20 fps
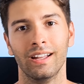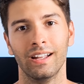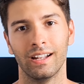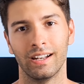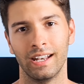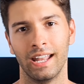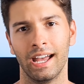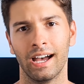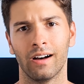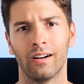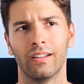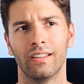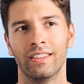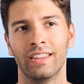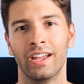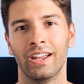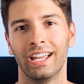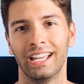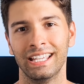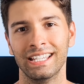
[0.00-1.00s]
Now,
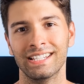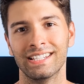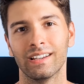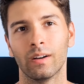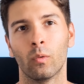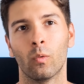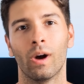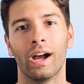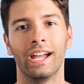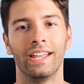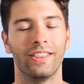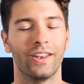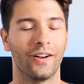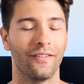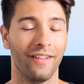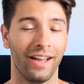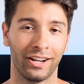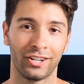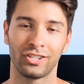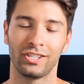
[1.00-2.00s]
there is a way that I've
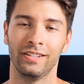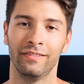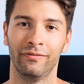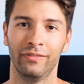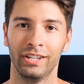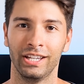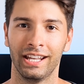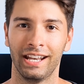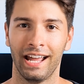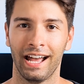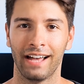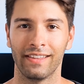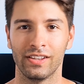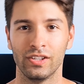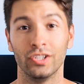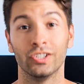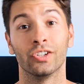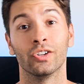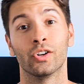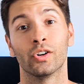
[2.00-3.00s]
actually figured out that
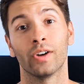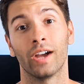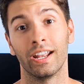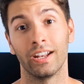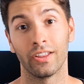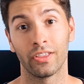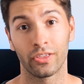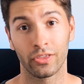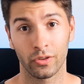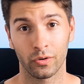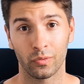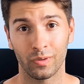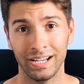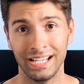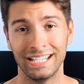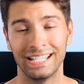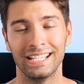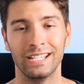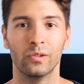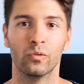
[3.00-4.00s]
you can create a
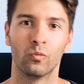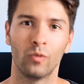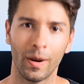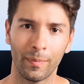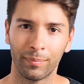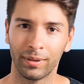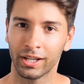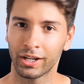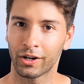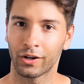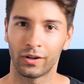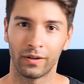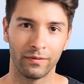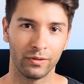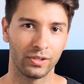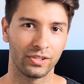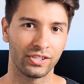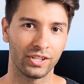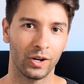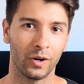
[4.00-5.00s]
3D replica of
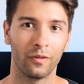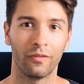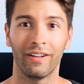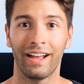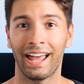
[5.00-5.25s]
yourself